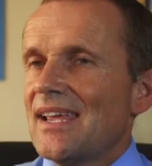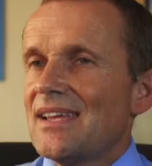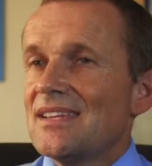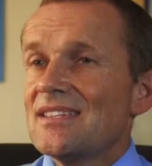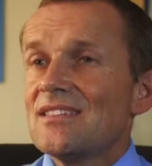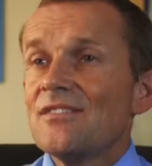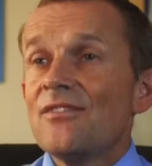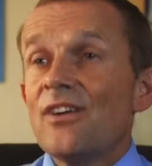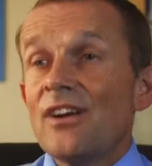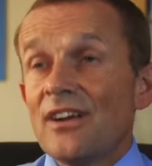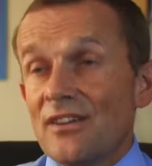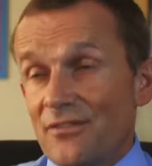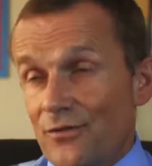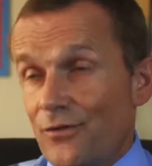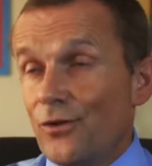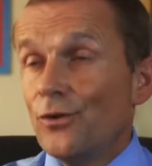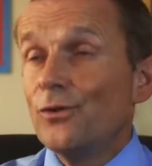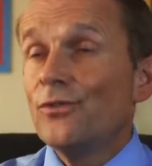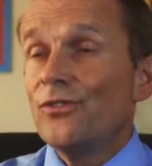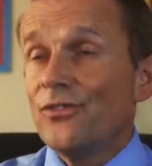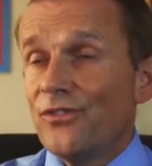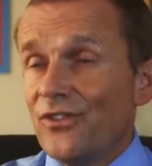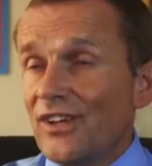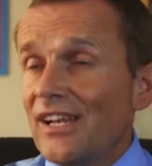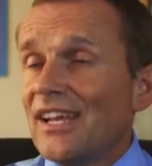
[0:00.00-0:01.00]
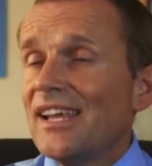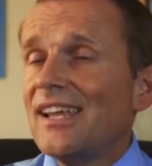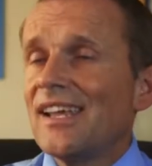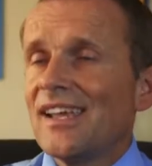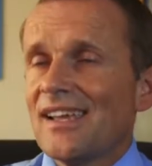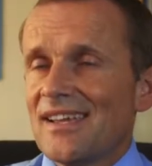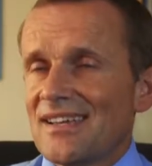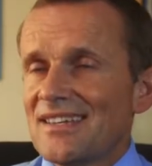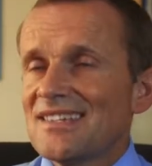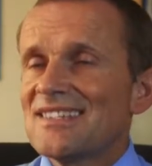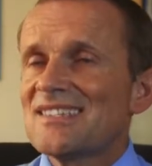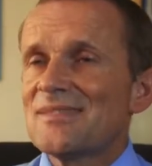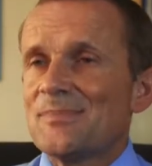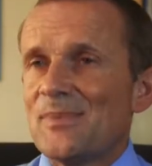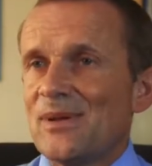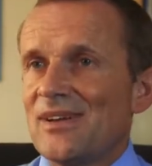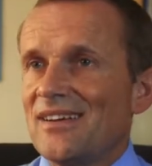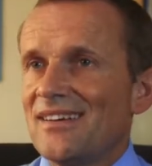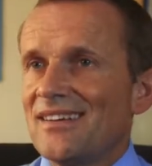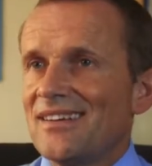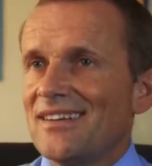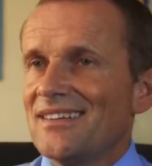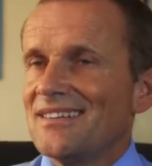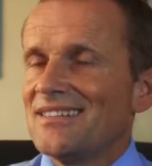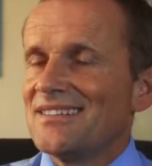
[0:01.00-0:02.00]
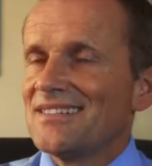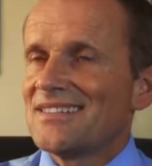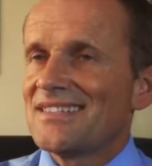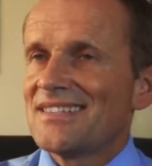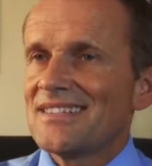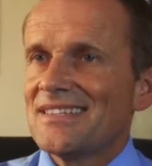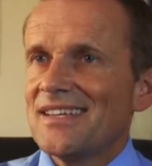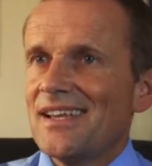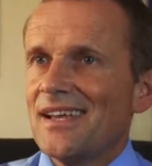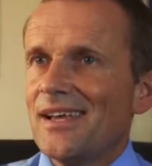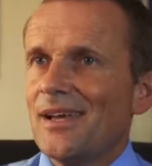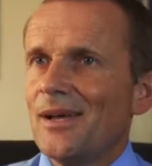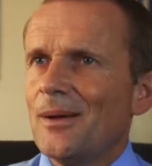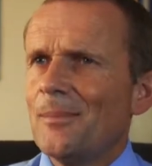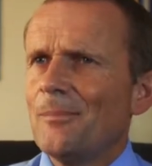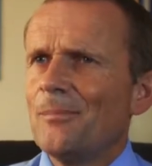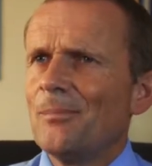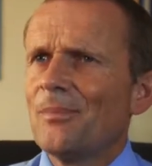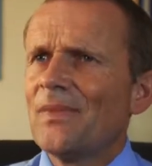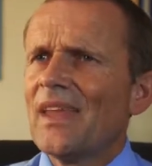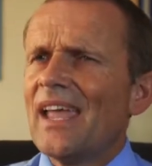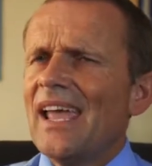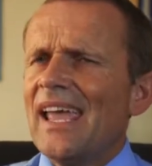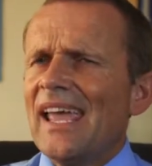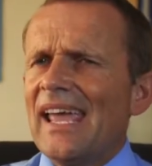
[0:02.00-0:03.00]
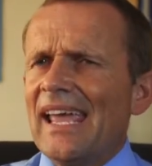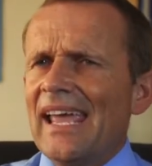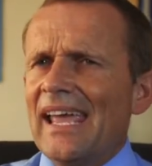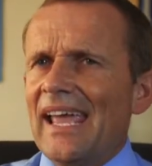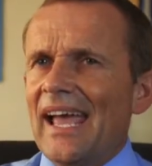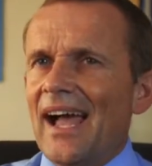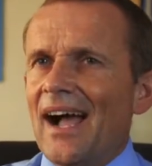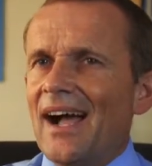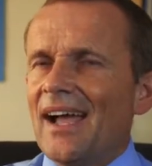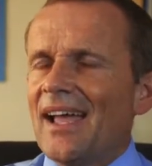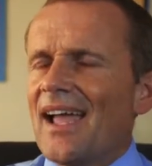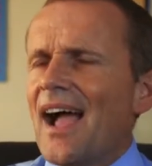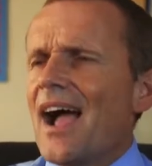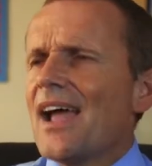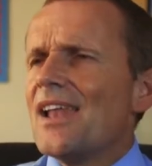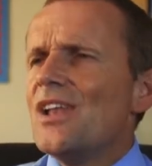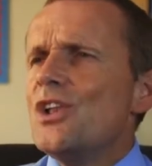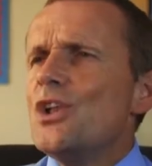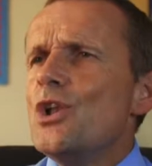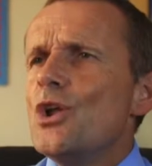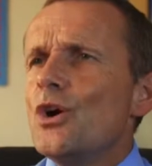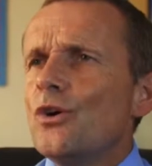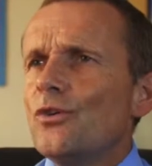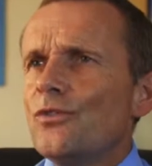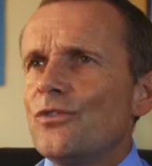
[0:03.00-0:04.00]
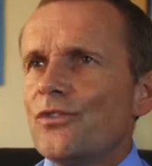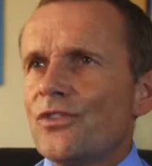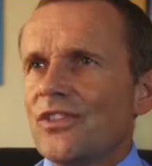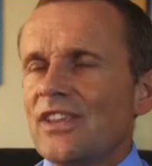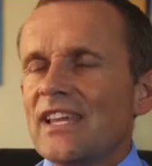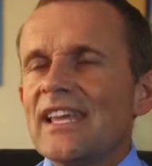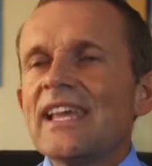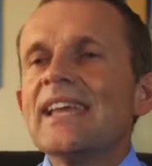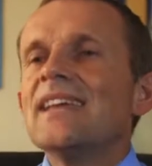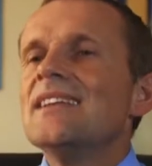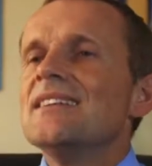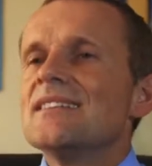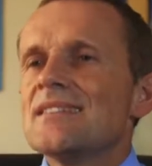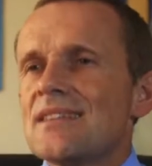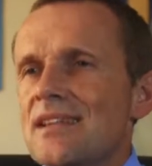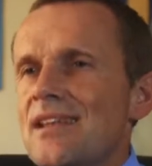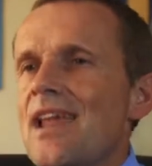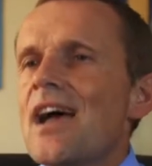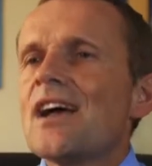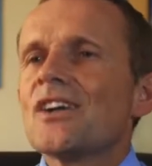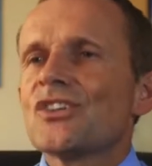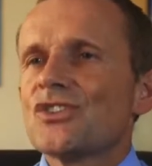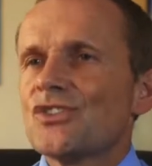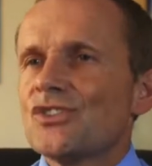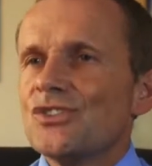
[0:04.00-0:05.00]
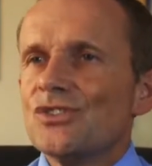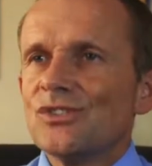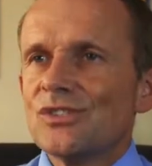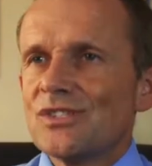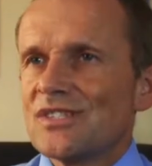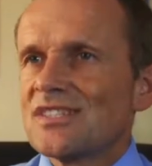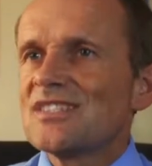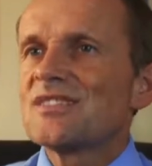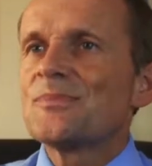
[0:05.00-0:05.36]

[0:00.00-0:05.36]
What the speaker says: is a very fulfilling experience. I love the international